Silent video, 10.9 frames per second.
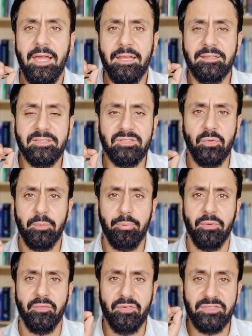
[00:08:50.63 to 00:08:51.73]
it is so
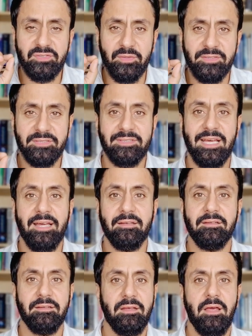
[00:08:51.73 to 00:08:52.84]
important for us to
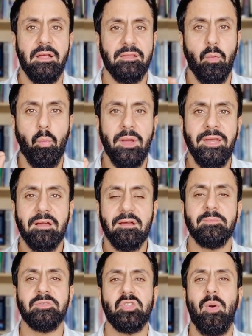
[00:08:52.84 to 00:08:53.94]
understand that when it
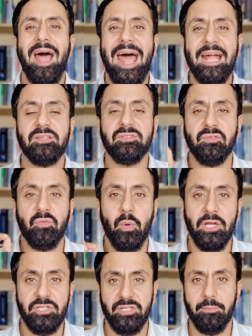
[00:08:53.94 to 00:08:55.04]
comes to our acts of
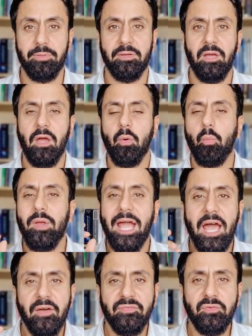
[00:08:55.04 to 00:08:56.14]
worship, we
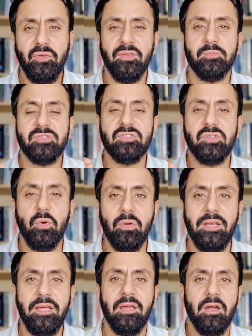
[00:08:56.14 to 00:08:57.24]
have to do them
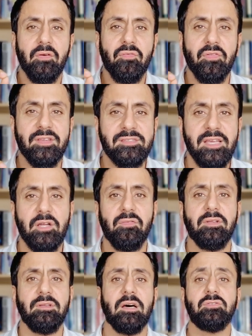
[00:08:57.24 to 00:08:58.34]
solely for the sake of
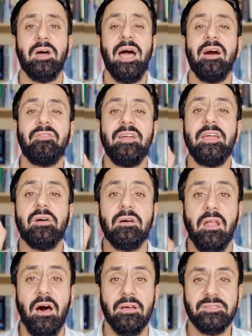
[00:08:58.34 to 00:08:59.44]
Allah, to have
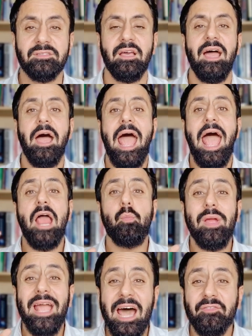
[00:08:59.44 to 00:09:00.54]
ikhlās. And
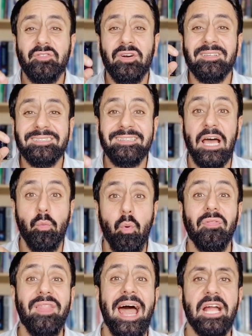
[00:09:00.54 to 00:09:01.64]
we have to understand
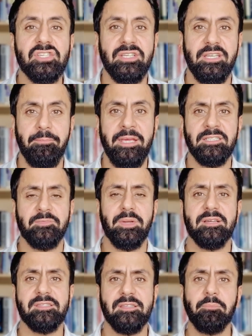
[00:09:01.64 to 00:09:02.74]
what that actually means,
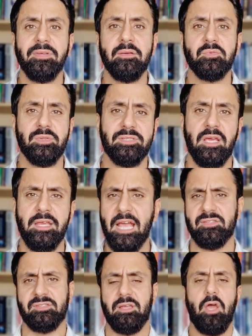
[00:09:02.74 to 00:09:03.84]
because sometimes we say,
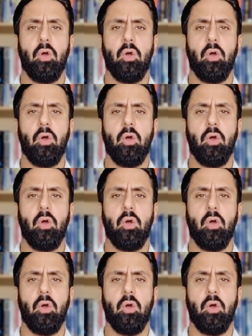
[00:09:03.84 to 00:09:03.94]
yes,